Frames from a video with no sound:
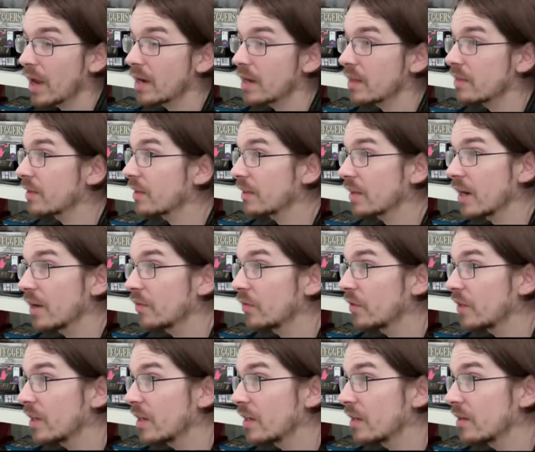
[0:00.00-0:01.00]
anything that I've
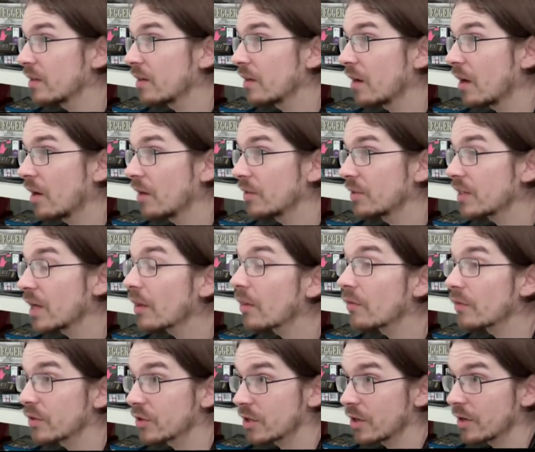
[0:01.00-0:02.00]
seen on
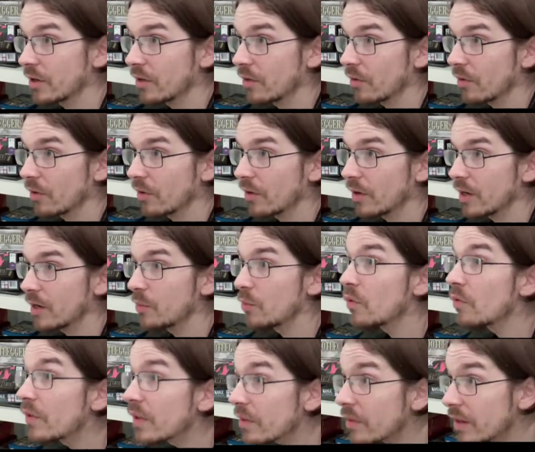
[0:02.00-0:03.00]
television or in a
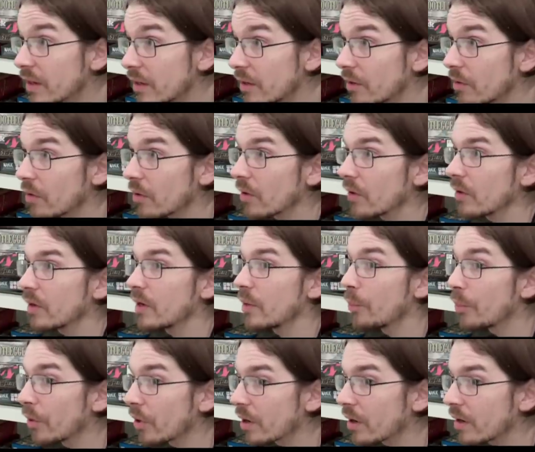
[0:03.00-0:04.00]
movie theater or in a
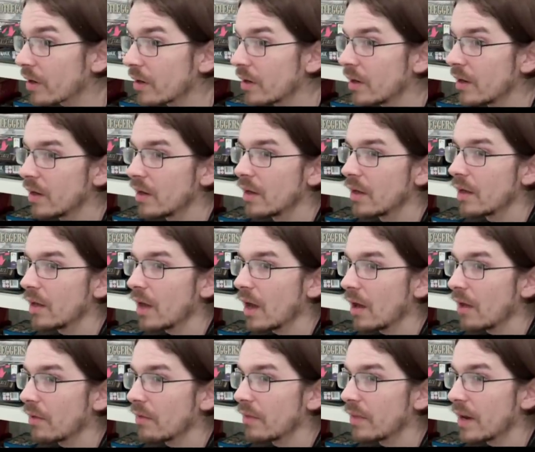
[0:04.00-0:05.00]
book
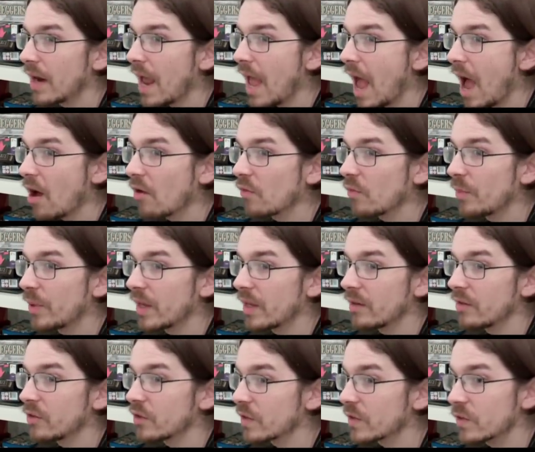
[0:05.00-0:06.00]
than I have
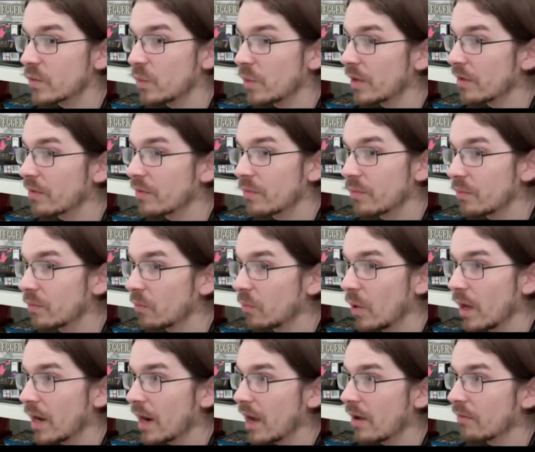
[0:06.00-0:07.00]
been just with
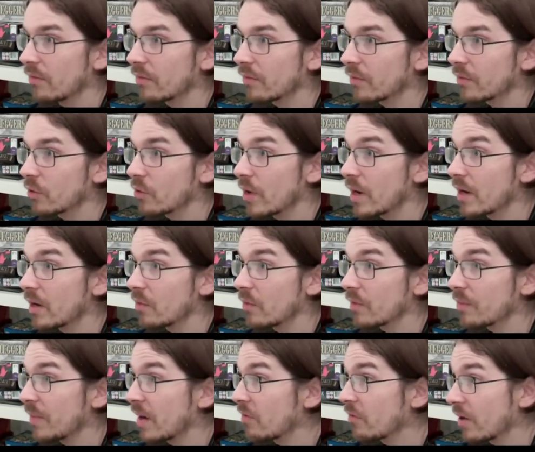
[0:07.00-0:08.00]
what I've created
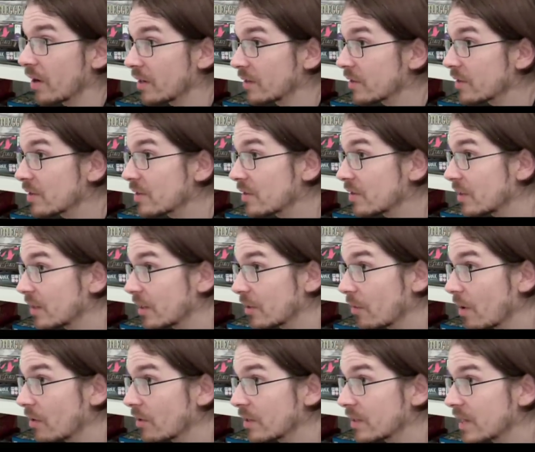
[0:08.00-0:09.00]
with my friends sitting
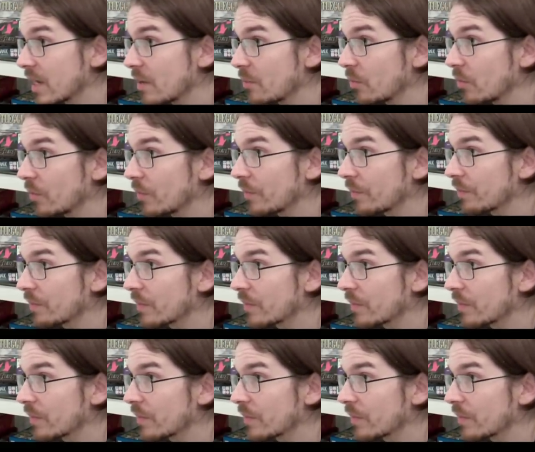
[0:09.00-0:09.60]
around a table.